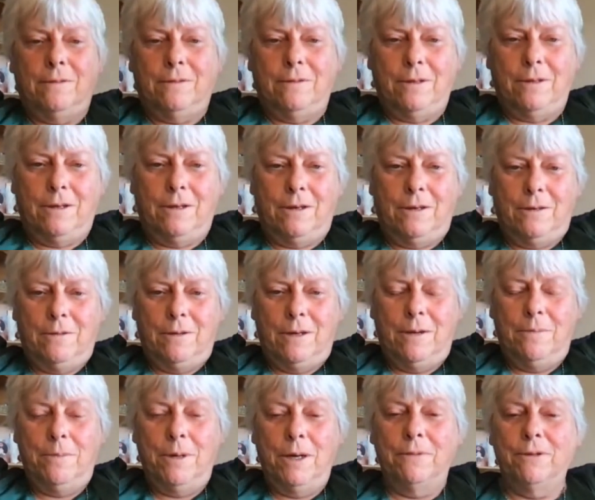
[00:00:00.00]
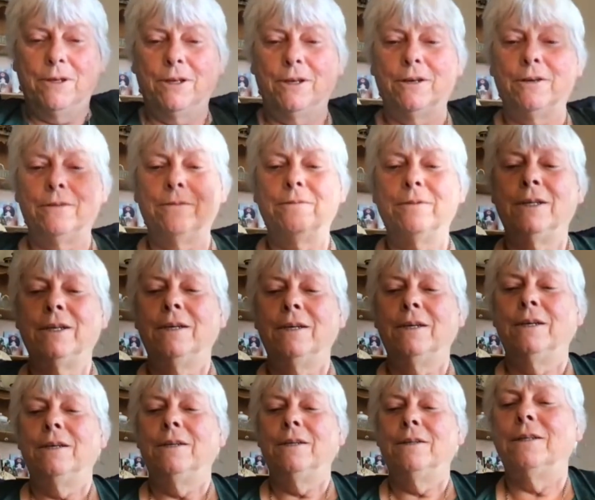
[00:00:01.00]
our above our
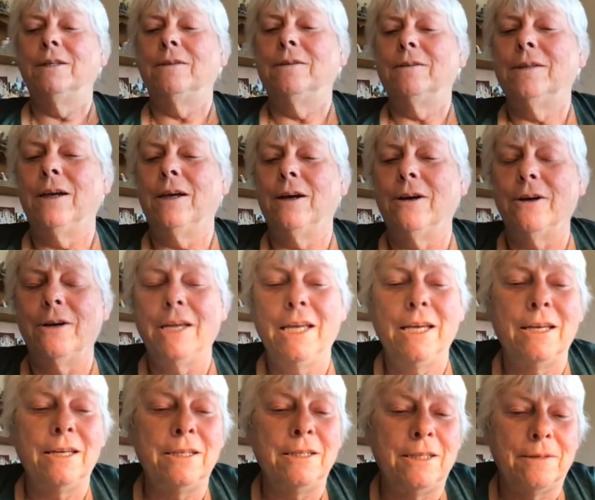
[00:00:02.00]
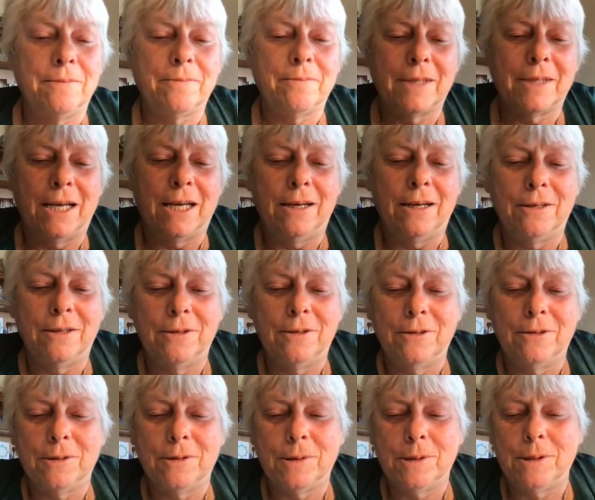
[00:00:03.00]
the our head uh,
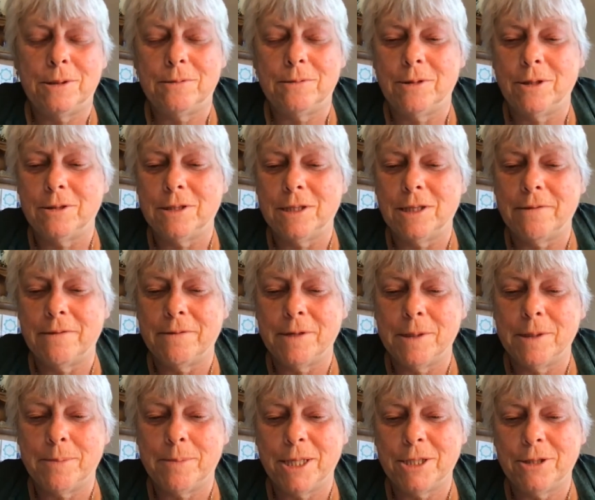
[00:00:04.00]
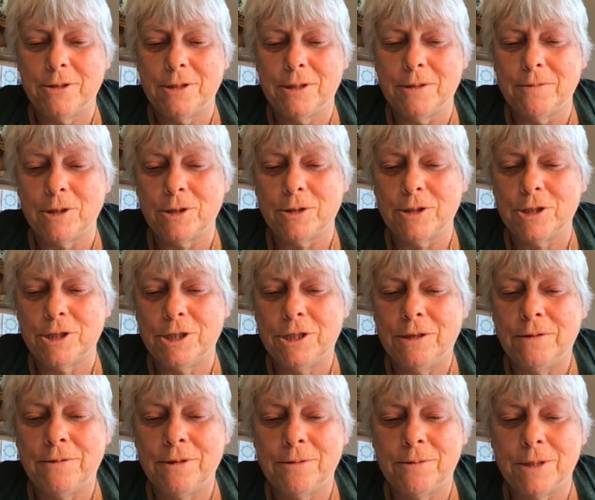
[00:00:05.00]
those those lovely pictures of Lord
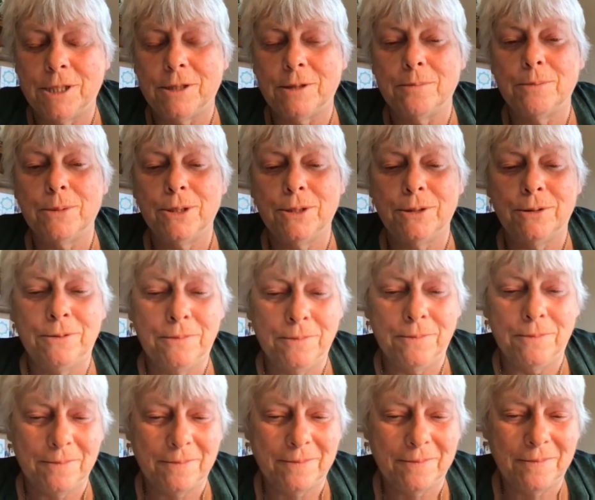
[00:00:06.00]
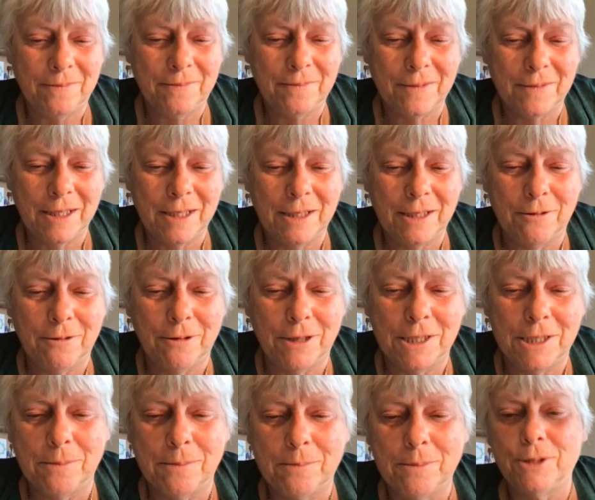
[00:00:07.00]
Shiva with the moon, the
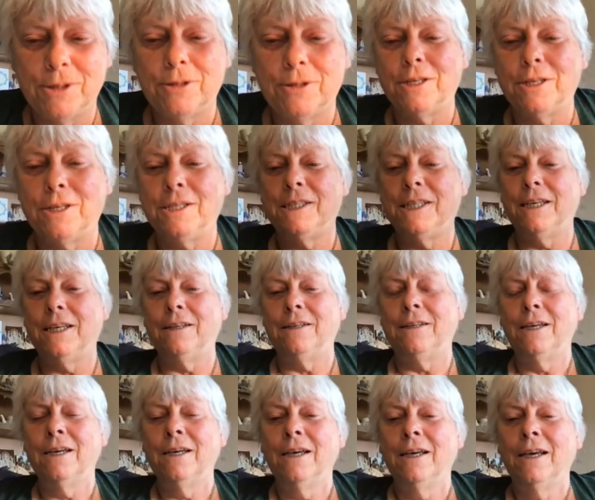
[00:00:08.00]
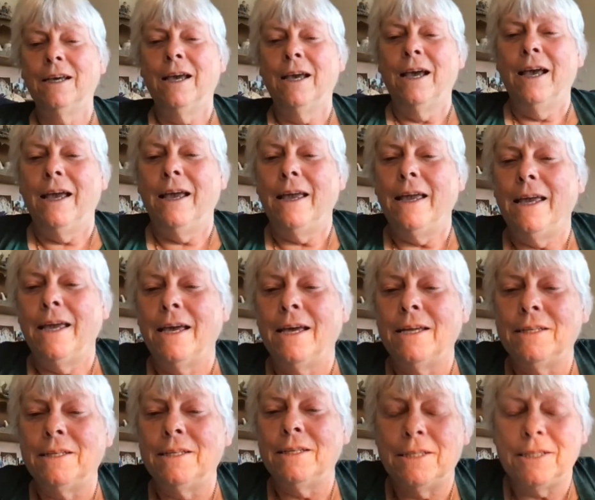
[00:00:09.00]
crescent moon on his head,
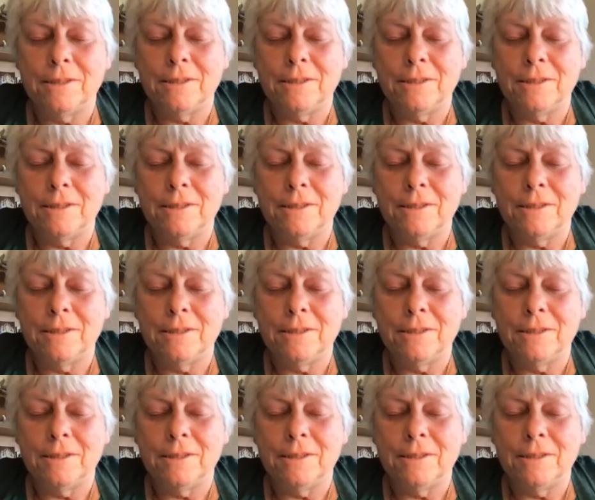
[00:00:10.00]
and